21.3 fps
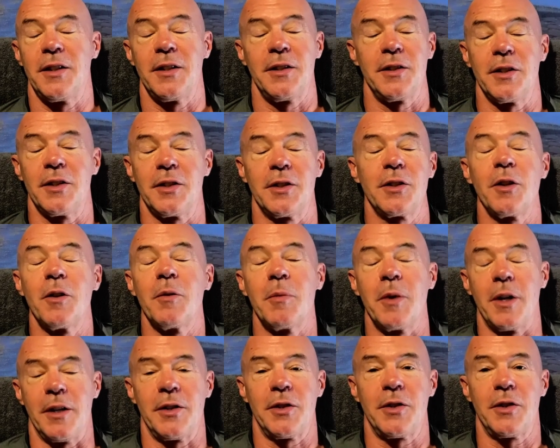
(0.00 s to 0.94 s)
there's just
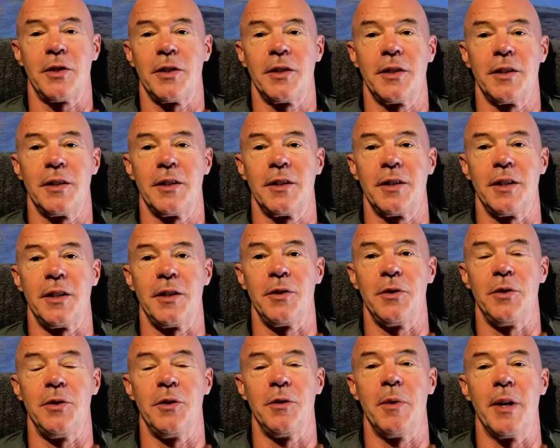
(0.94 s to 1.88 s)
so much that
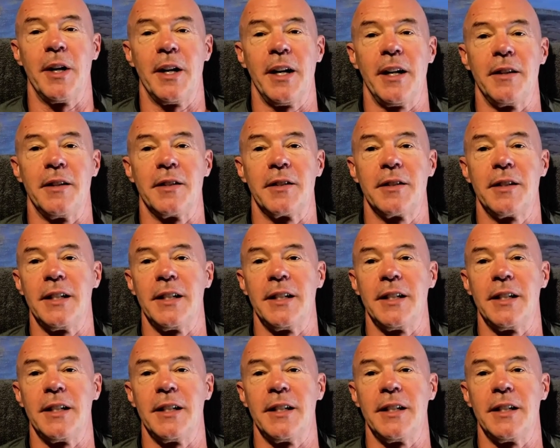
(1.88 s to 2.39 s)
you do behind